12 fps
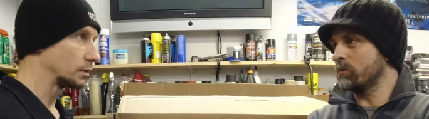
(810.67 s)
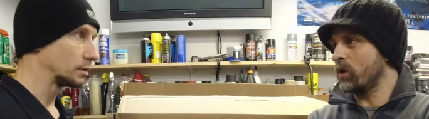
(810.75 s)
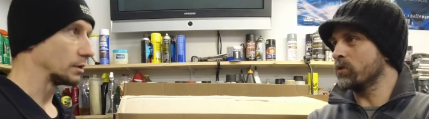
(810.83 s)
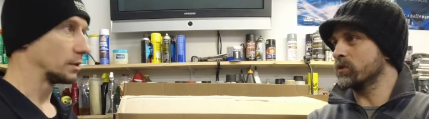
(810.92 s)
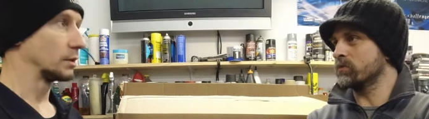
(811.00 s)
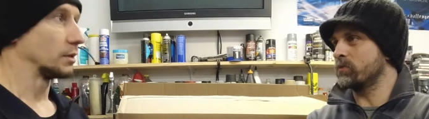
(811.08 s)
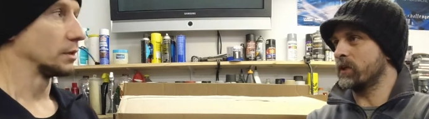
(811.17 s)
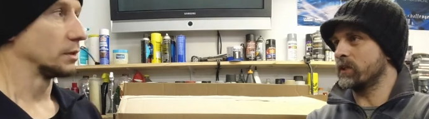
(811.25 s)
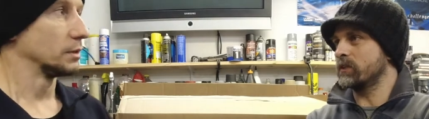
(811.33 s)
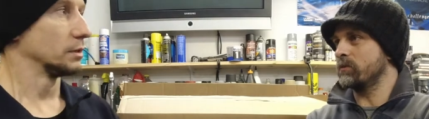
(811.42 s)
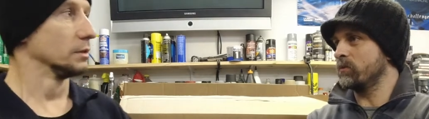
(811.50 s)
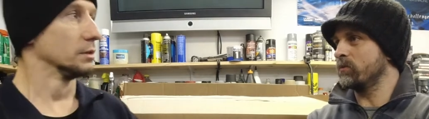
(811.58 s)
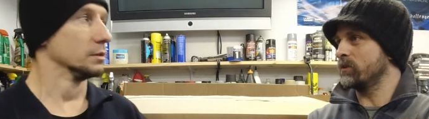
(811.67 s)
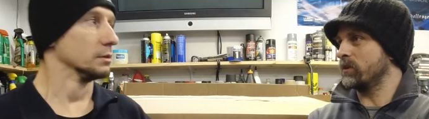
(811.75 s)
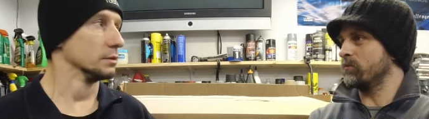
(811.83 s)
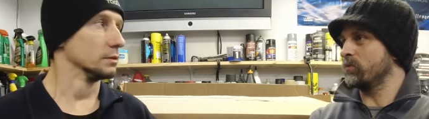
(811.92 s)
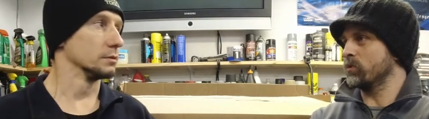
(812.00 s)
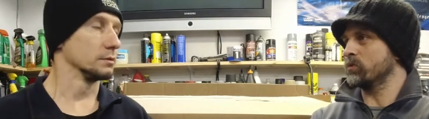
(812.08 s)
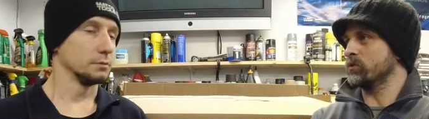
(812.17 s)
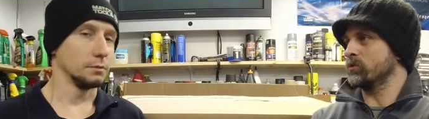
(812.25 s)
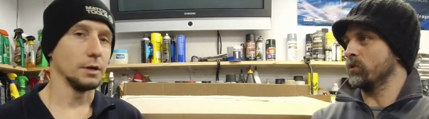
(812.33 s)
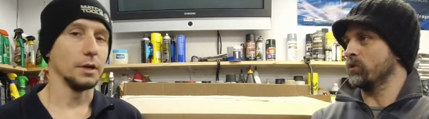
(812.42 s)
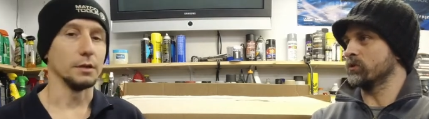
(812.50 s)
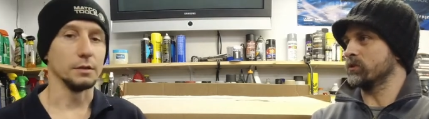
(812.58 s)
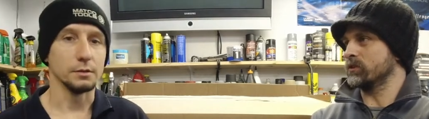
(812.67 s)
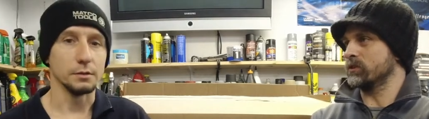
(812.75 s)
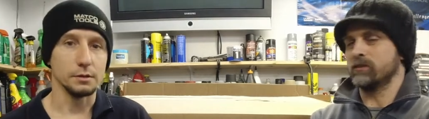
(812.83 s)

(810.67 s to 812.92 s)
Speaker 1: most breaks the, the most tools. Right.